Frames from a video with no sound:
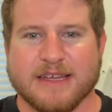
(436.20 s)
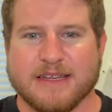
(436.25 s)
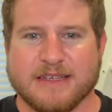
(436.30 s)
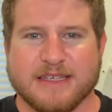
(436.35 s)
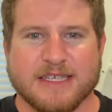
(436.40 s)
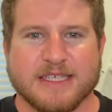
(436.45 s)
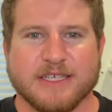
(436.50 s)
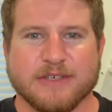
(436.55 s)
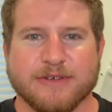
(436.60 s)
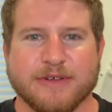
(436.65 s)

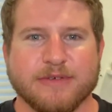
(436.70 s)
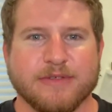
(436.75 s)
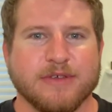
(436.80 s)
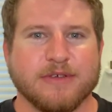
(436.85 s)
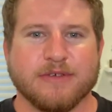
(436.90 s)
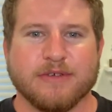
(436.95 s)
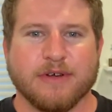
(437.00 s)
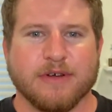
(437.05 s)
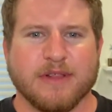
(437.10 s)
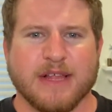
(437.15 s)
disagree with
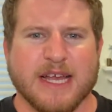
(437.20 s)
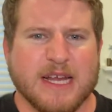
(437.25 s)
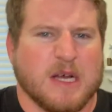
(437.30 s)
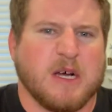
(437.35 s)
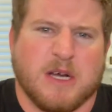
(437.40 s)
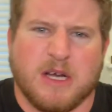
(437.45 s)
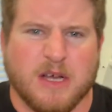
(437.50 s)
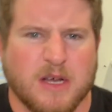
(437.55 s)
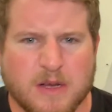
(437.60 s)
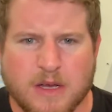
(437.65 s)
you. You don't like,
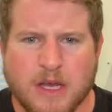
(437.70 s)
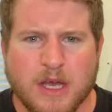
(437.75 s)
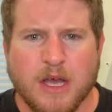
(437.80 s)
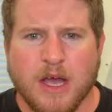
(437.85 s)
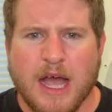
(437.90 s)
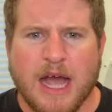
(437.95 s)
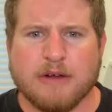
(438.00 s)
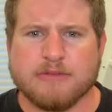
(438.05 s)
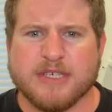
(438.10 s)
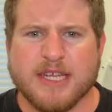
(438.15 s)
oh,
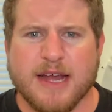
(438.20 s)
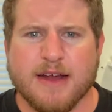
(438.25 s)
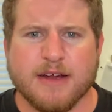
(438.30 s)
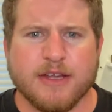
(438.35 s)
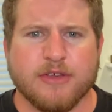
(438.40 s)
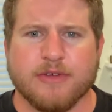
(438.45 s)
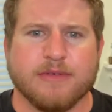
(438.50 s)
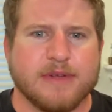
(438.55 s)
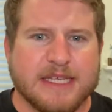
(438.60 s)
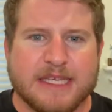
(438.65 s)
how dare
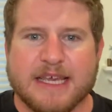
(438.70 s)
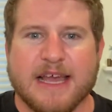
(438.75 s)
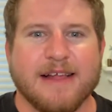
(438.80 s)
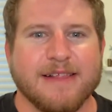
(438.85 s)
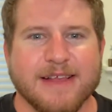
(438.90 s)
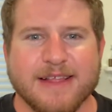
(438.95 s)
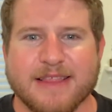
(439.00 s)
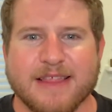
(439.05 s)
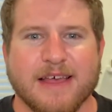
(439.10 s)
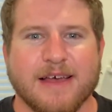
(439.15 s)
you, and
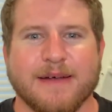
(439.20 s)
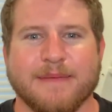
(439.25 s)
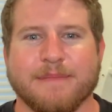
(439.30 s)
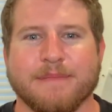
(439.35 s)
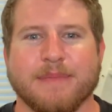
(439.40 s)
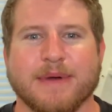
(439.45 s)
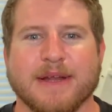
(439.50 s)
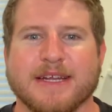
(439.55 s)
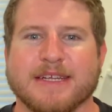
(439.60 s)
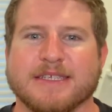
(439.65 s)
yell at
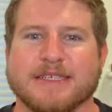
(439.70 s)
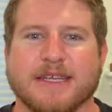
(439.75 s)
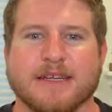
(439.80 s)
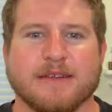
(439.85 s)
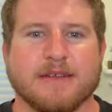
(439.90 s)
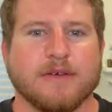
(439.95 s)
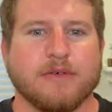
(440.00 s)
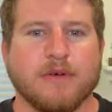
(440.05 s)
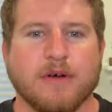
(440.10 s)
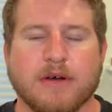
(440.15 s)
them. But instead
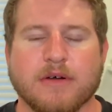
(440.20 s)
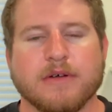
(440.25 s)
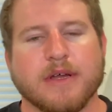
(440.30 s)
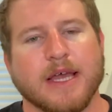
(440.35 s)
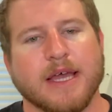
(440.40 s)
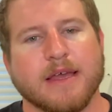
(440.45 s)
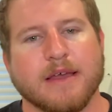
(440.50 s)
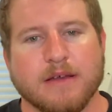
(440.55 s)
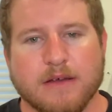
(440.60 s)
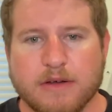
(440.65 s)
you're like, well,
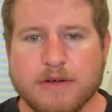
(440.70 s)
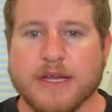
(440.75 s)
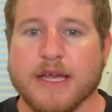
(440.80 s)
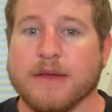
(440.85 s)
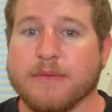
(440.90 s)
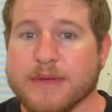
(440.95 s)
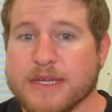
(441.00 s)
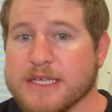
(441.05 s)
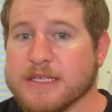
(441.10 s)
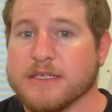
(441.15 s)
okay,
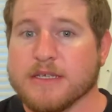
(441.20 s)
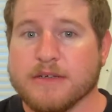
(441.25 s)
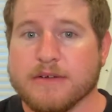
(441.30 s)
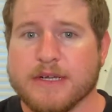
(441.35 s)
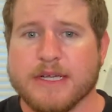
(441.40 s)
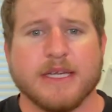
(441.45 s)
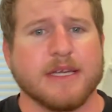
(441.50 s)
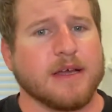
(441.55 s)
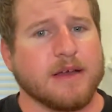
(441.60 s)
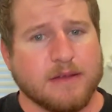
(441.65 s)
we
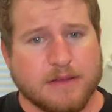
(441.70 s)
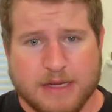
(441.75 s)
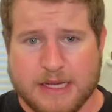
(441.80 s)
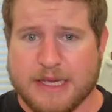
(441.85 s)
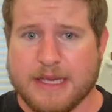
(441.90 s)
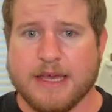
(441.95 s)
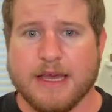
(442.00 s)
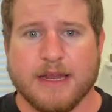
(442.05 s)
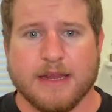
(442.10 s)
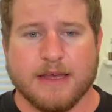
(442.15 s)
disagree. I
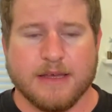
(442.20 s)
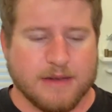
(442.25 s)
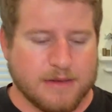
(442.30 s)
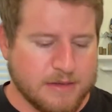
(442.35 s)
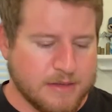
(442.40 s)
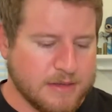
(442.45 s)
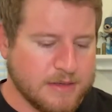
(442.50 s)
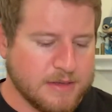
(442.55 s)
get it.